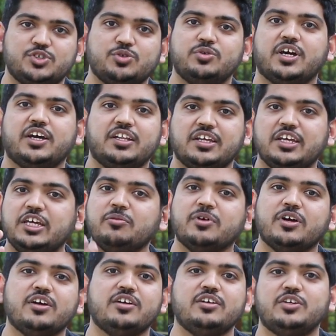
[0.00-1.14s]
shoot an
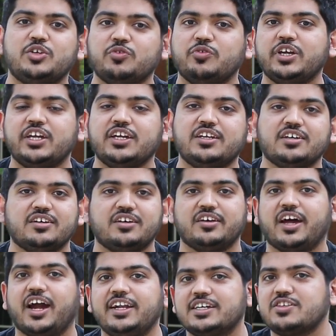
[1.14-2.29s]
email, tweet,
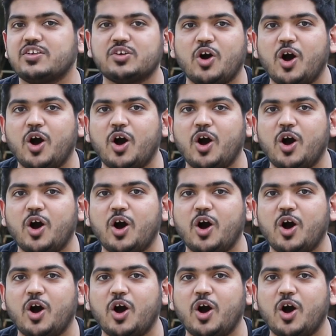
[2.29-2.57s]
write as a